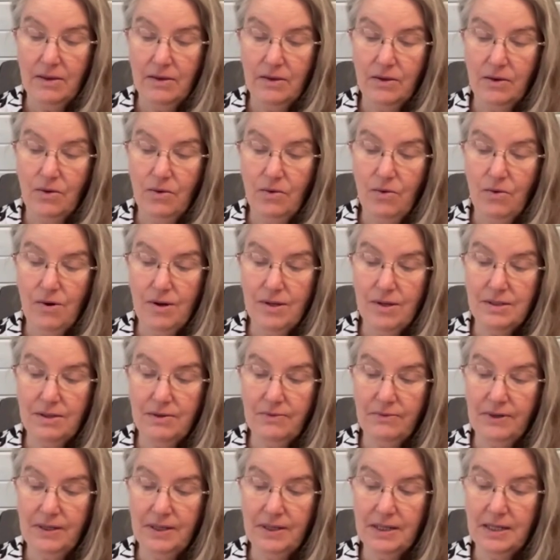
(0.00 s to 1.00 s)
The noise
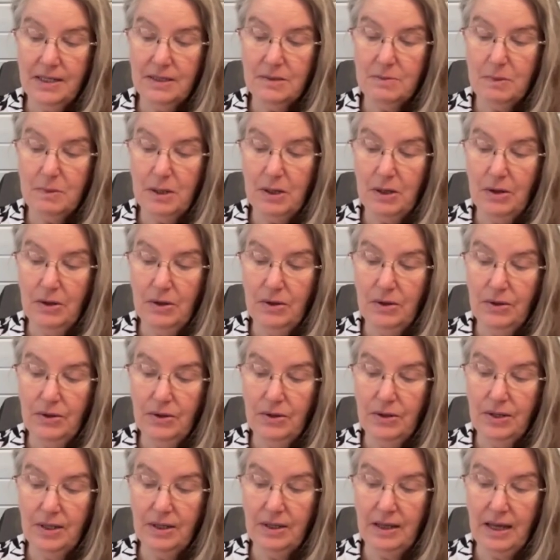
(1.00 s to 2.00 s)
of it has been
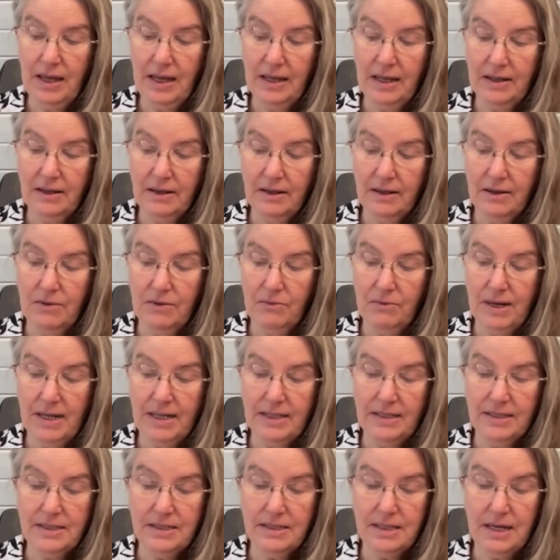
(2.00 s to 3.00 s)
heard at the
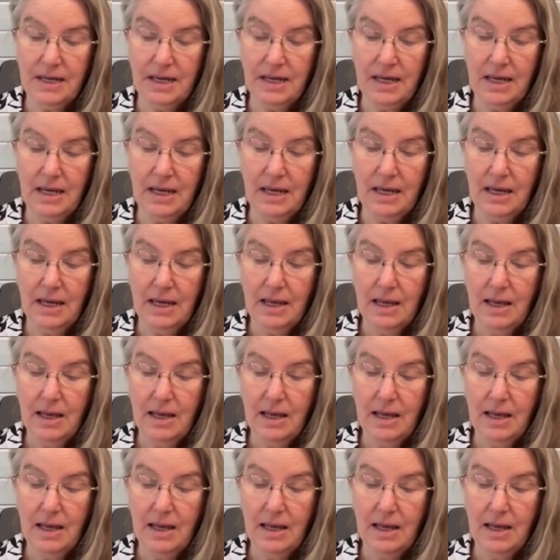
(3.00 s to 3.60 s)
Red Sea.